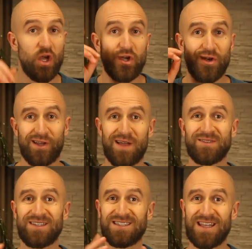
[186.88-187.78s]
here
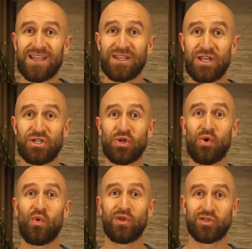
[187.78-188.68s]
comes the second issue
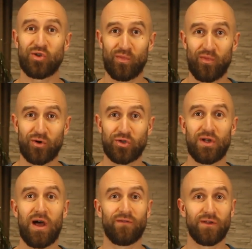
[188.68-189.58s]
with the stock
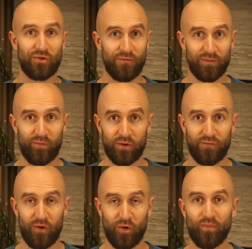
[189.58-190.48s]
portion of the tree-fund
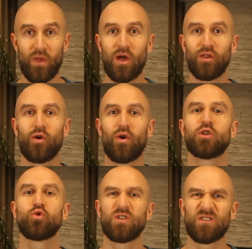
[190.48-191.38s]
portfolio. The
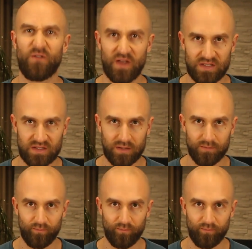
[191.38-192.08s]
ratio is fixed.